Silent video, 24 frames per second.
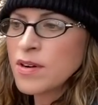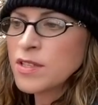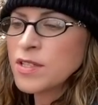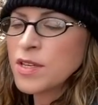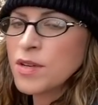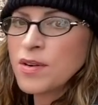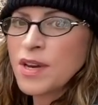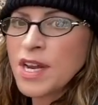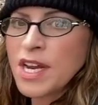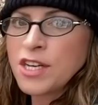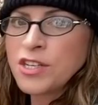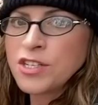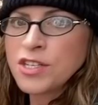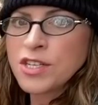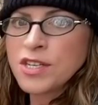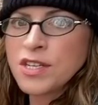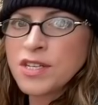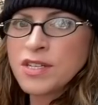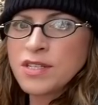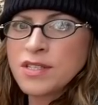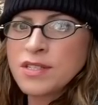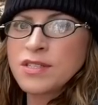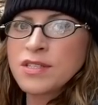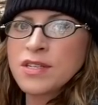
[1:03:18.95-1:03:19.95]

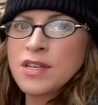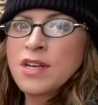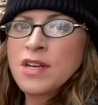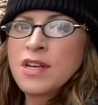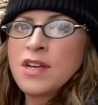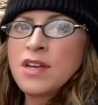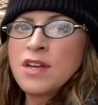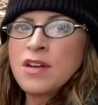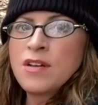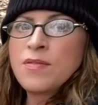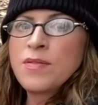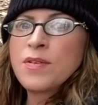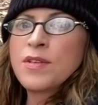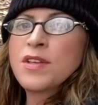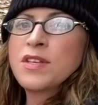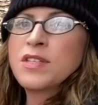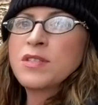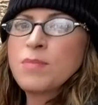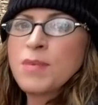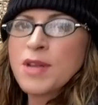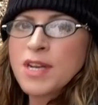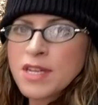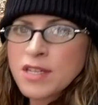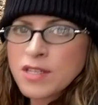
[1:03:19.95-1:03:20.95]
Donations for
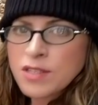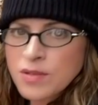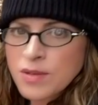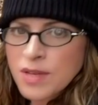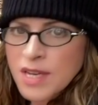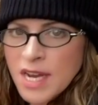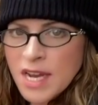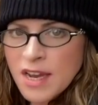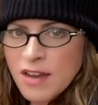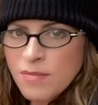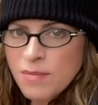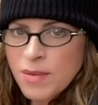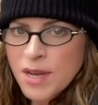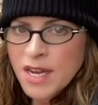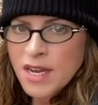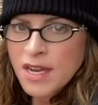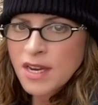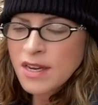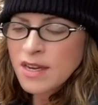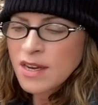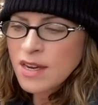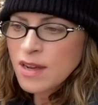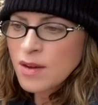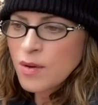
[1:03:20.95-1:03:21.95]
this ministry have
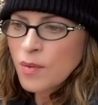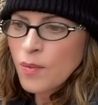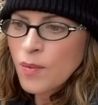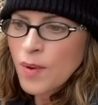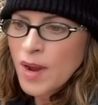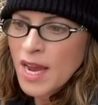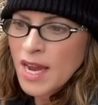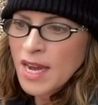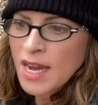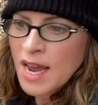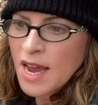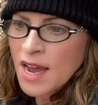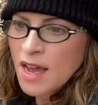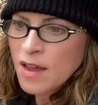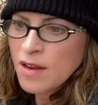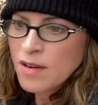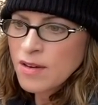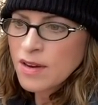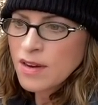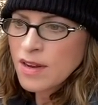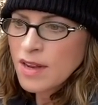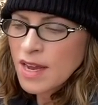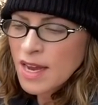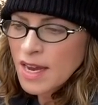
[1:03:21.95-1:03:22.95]
been way
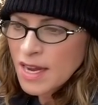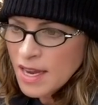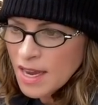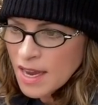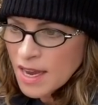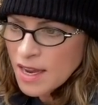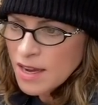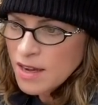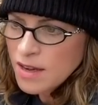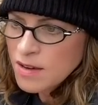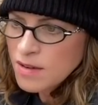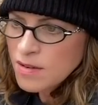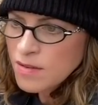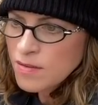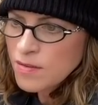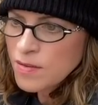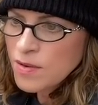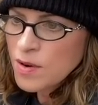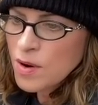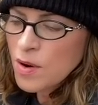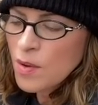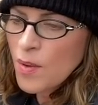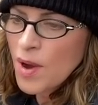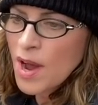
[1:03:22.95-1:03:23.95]
down again
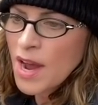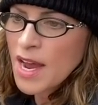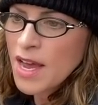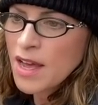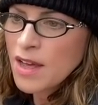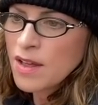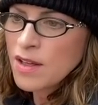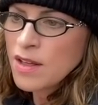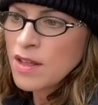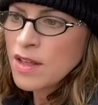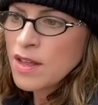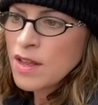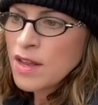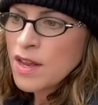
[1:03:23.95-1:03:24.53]
for a while.